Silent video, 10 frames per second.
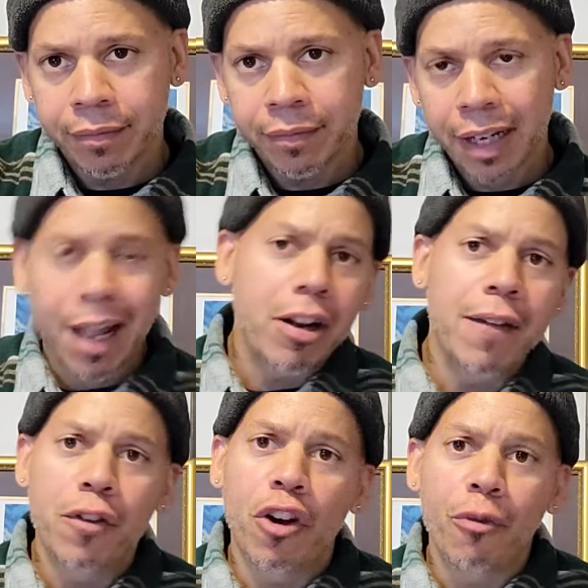and I don't
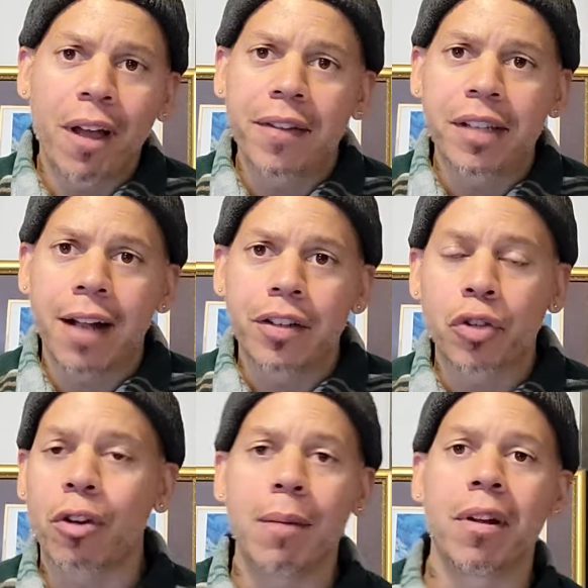even know if we have sides of the
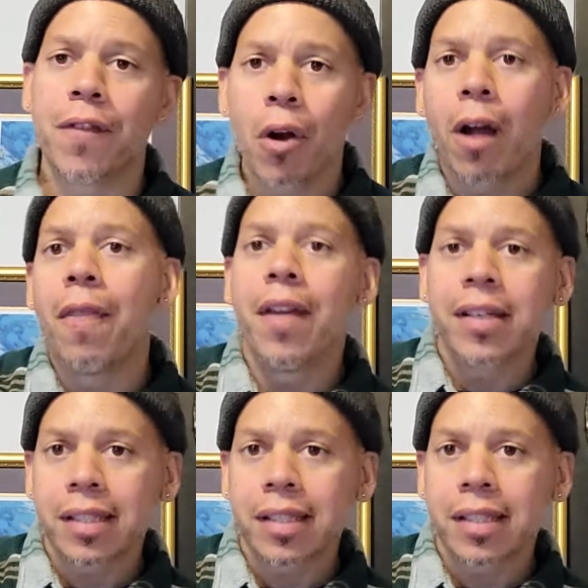screen, but if you're on this